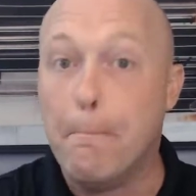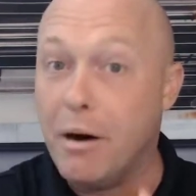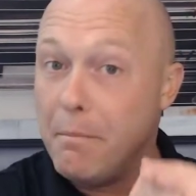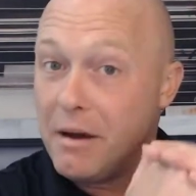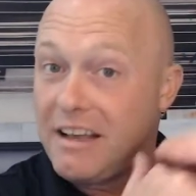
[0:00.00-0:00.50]

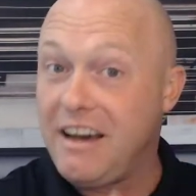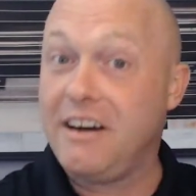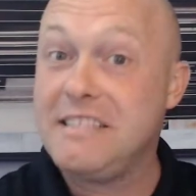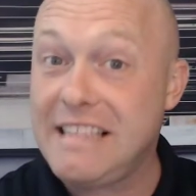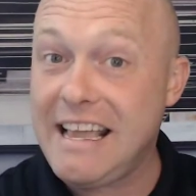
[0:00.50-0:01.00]
But
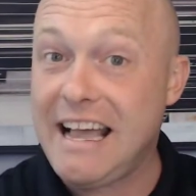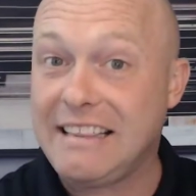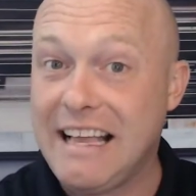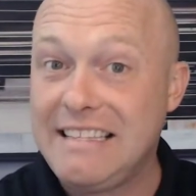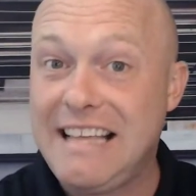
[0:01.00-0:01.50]
because they got
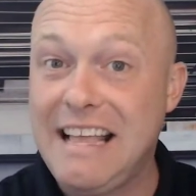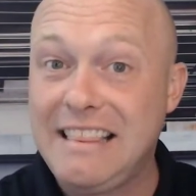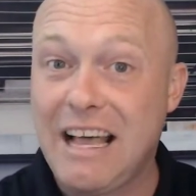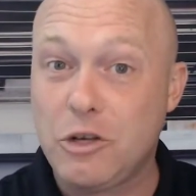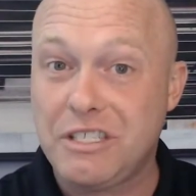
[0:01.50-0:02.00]
that ten
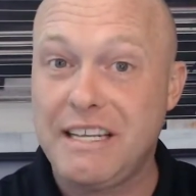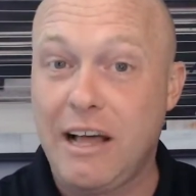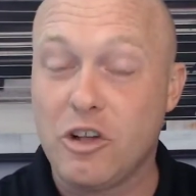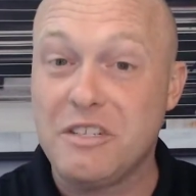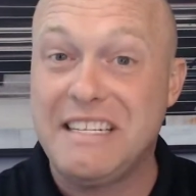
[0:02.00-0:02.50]
thousand
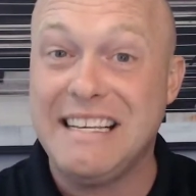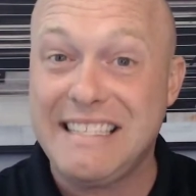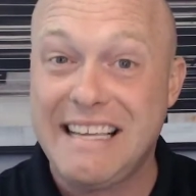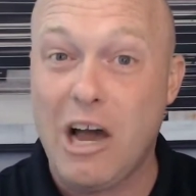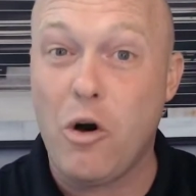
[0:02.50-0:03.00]
dollar
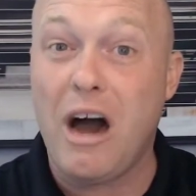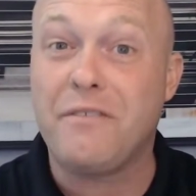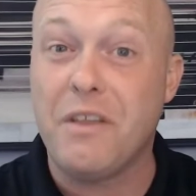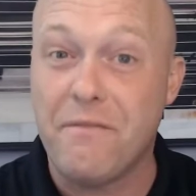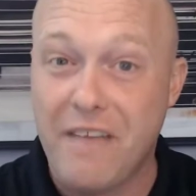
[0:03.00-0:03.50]
discount off
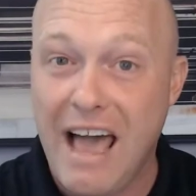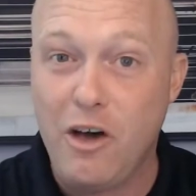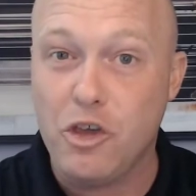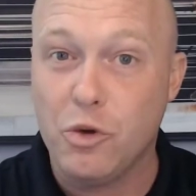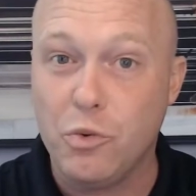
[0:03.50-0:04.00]
the
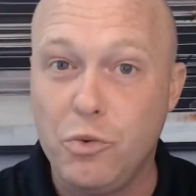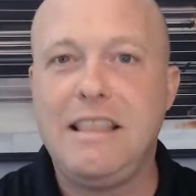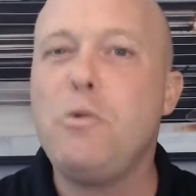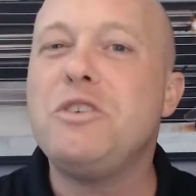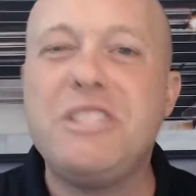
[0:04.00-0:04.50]
value,
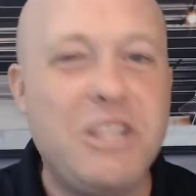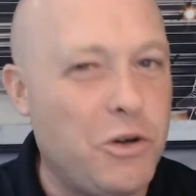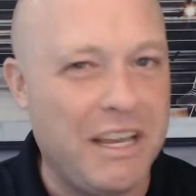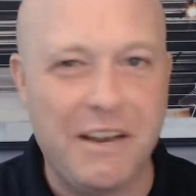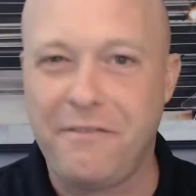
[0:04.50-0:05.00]
they were still
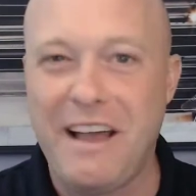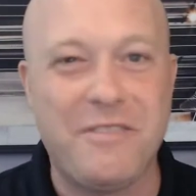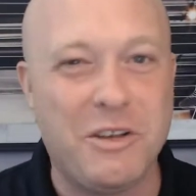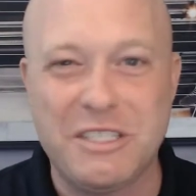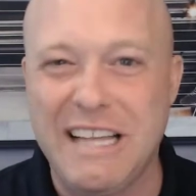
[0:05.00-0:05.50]
getting a five
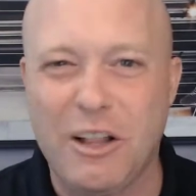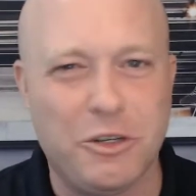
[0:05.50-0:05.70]
thousand dollar